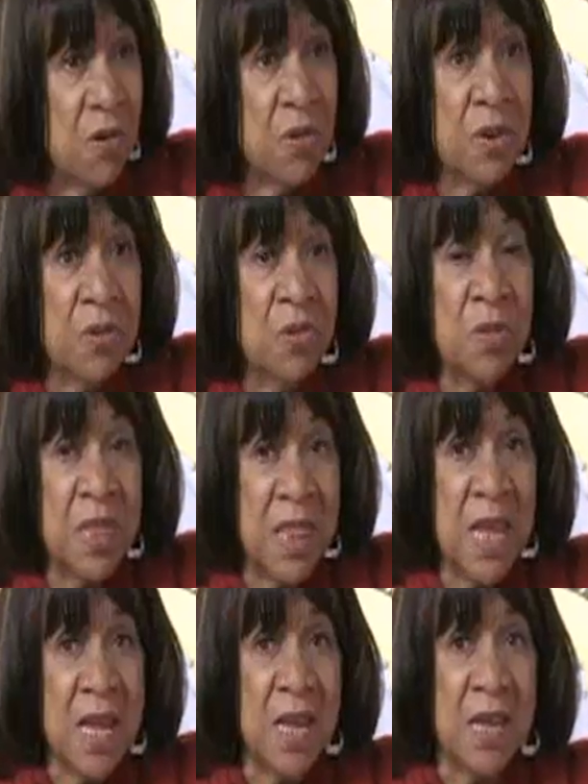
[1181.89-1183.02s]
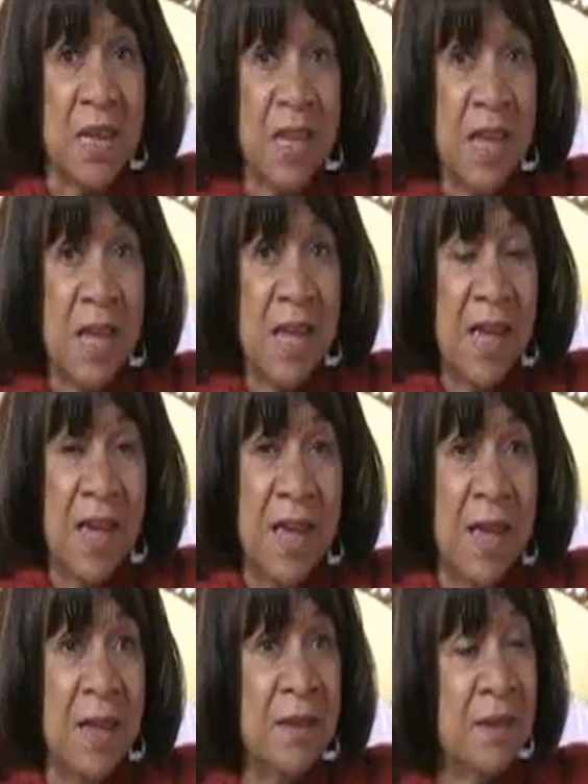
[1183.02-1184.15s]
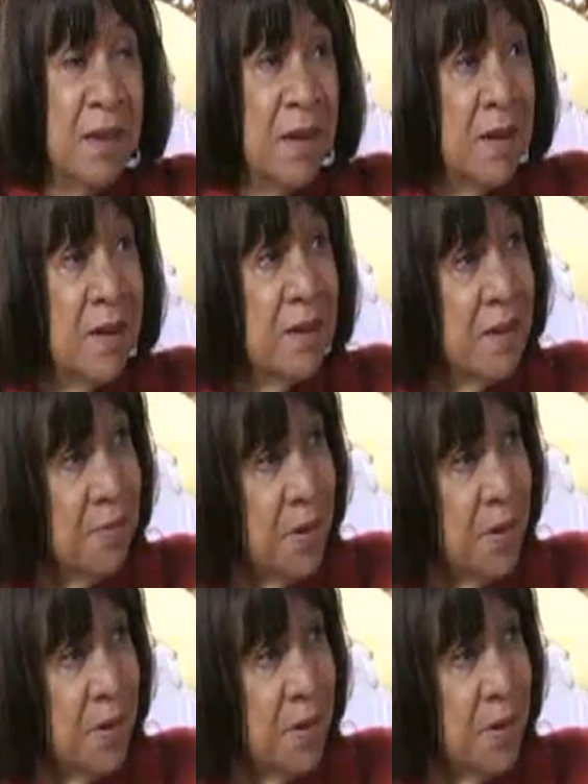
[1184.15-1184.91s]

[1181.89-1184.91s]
However, to do the thinking. Right. And uh, but